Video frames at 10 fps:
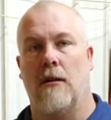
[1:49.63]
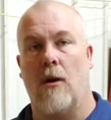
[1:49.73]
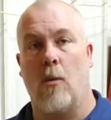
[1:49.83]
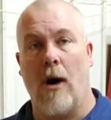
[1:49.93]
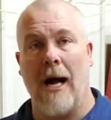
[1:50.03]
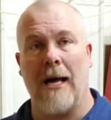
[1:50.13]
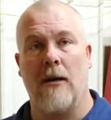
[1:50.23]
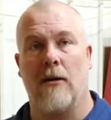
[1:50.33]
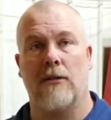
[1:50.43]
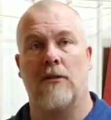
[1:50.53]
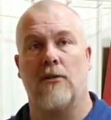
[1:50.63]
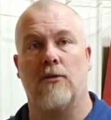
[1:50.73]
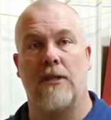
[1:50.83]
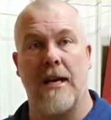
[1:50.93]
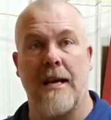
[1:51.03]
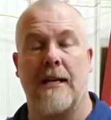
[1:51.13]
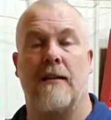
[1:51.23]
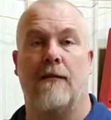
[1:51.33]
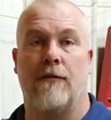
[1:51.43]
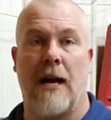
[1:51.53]
a while to take
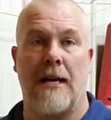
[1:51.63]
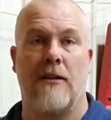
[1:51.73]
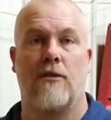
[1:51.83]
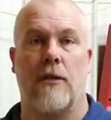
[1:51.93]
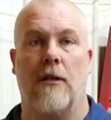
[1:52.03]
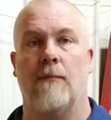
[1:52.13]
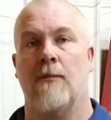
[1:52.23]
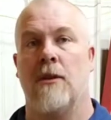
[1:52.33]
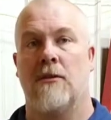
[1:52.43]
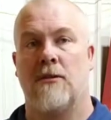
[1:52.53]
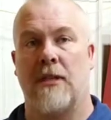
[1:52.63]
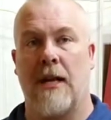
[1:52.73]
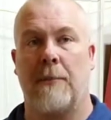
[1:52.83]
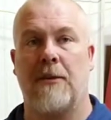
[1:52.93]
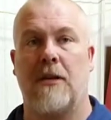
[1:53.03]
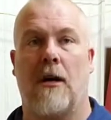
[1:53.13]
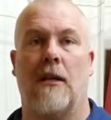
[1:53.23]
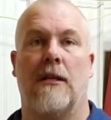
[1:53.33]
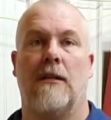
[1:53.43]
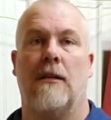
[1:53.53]
and find a drill, set up the
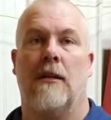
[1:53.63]
collet,